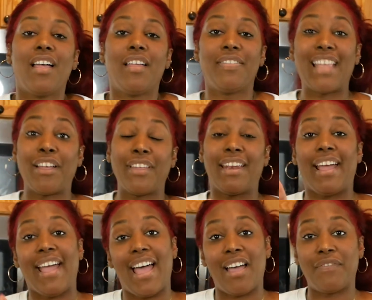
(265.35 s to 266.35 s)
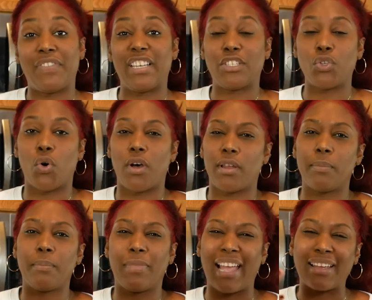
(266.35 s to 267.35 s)
Now that I have this on
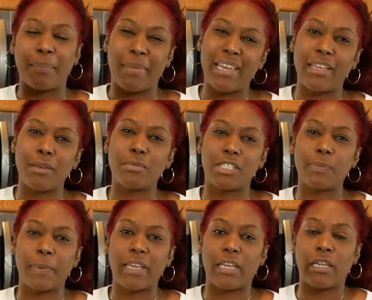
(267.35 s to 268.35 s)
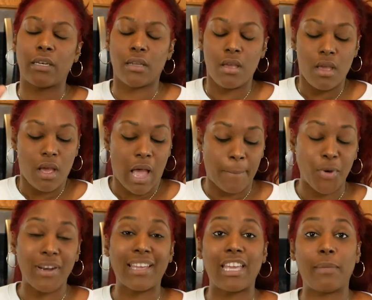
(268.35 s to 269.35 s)
like medium speed, I'm
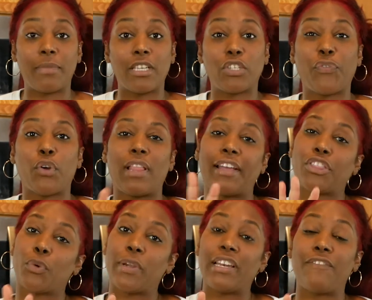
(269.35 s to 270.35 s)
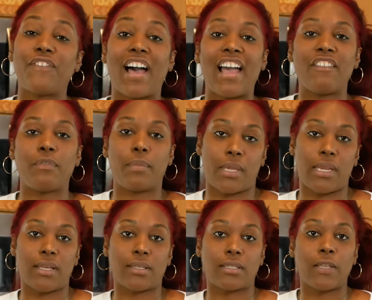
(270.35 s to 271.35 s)
gonna keep this for like 3 to 5
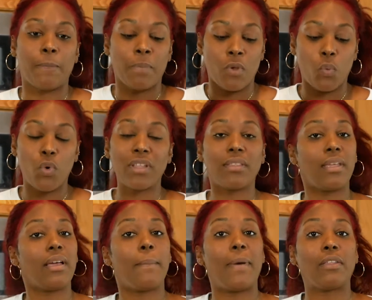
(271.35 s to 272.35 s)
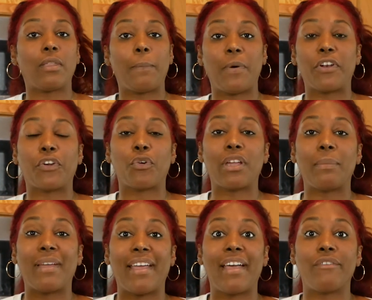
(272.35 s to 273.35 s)
minutes. One thing about the buttercream
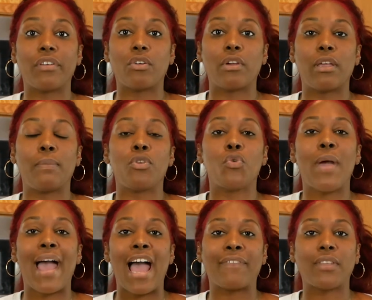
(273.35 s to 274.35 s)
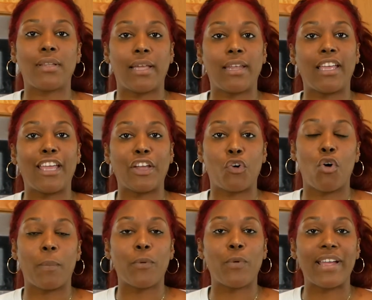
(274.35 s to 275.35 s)
and heavy cream, you have to let it
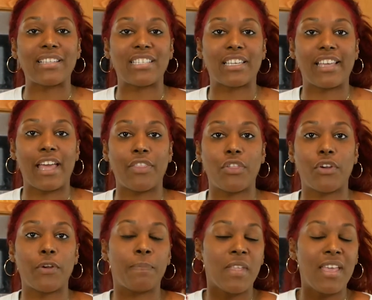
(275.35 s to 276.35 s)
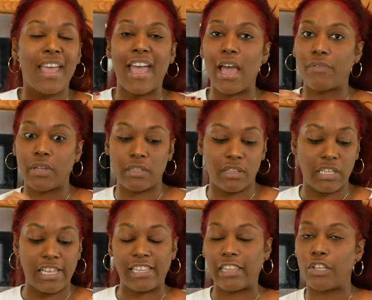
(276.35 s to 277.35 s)
incorporate together and have a
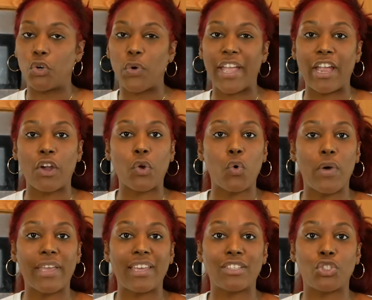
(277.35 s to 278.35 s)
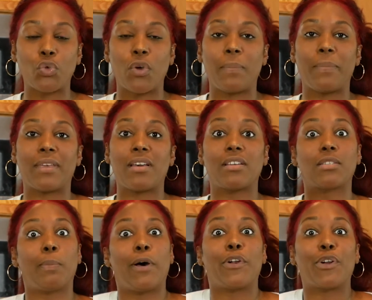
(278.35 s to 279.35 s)
little air going into it because
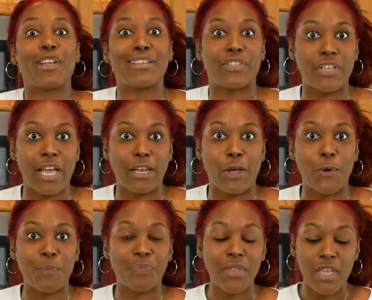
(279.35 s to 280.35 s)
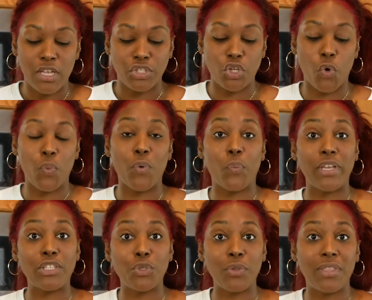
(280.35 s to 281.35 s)
butter is yellow. So when we
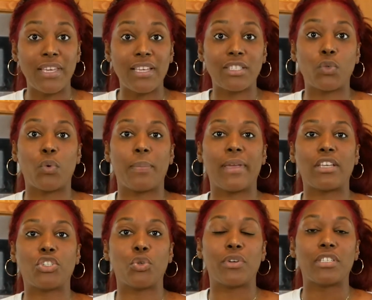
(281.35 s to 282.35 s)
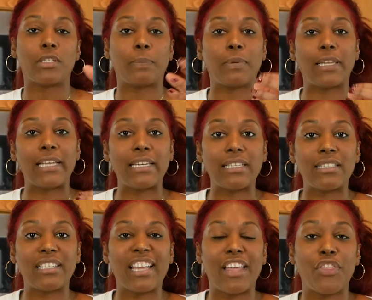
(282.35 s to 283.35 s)
do this, we'll make sure it's blending
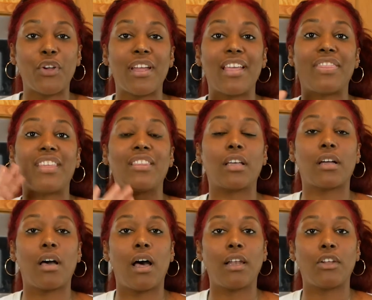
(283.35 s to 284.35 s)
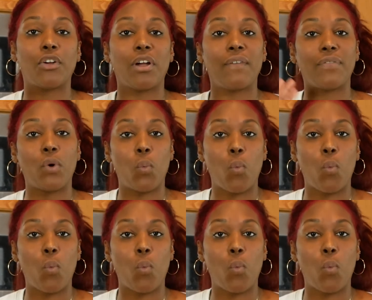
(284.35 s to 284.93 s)
together, and then the color of the